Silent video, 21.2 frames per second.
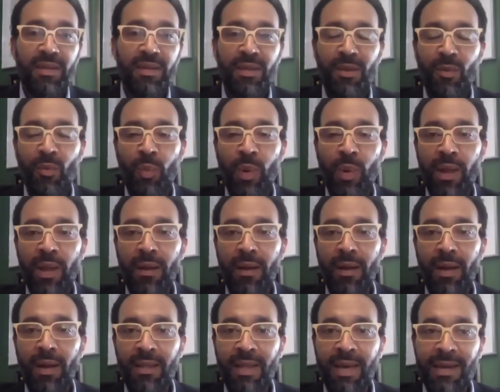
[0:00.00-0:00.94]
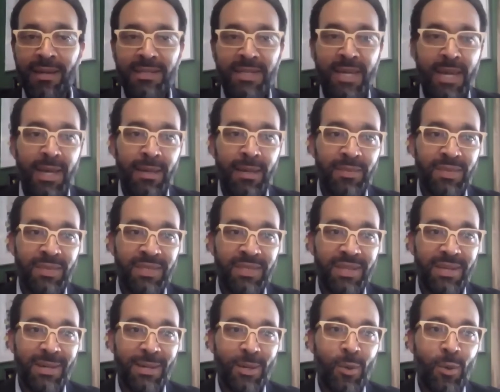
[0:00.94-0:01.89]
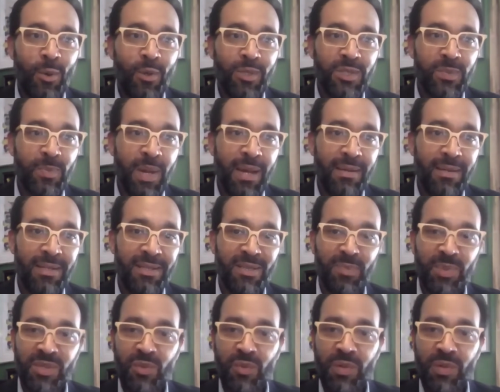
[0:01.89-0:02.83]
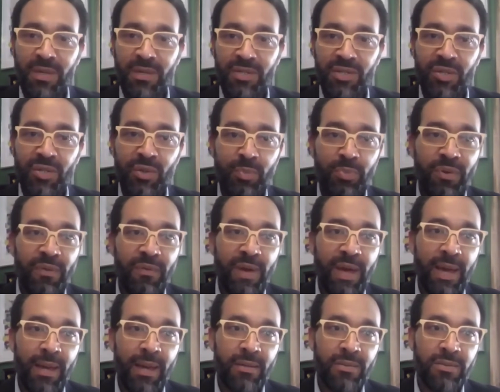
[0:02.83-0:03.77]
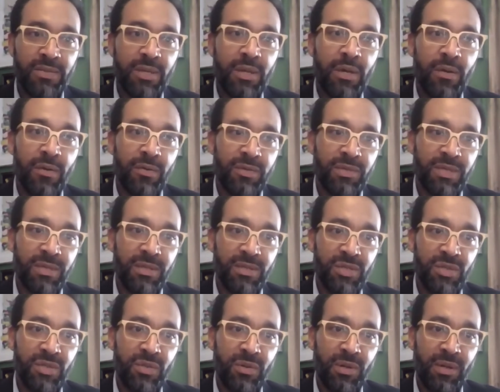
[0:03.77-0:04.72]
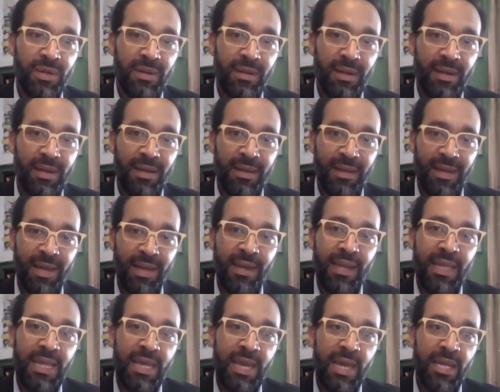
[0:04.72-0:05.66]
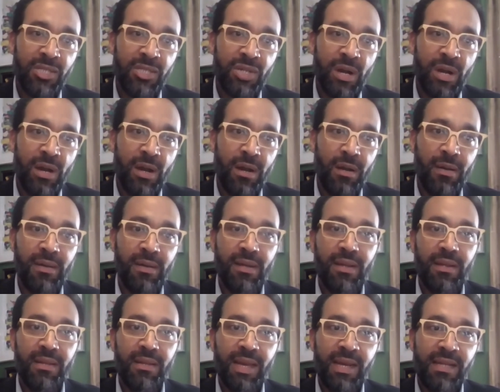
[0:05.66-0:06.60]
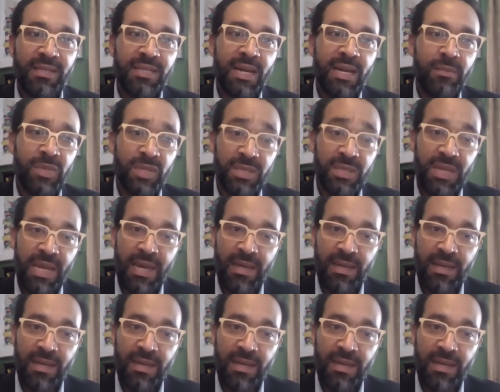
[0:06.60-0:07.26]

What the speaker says: where a lot of times correspondence between two providers goes into an EHR, a lot of times it's not